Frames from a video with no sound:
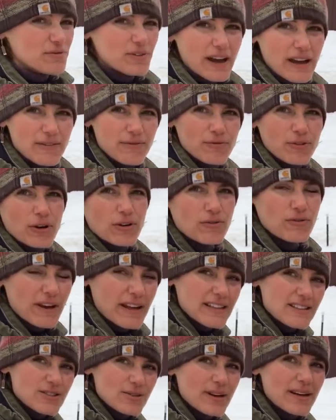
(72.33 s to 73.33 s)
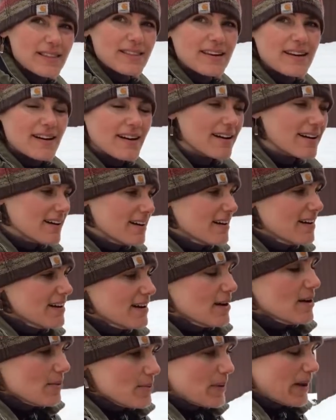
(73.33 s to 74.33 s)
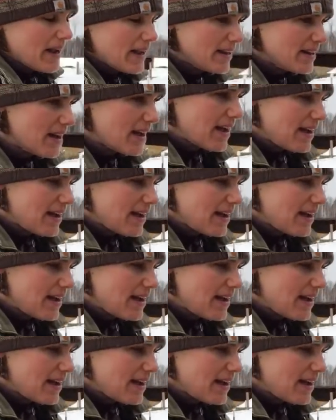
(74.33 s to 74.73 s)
5-foot fence right there, but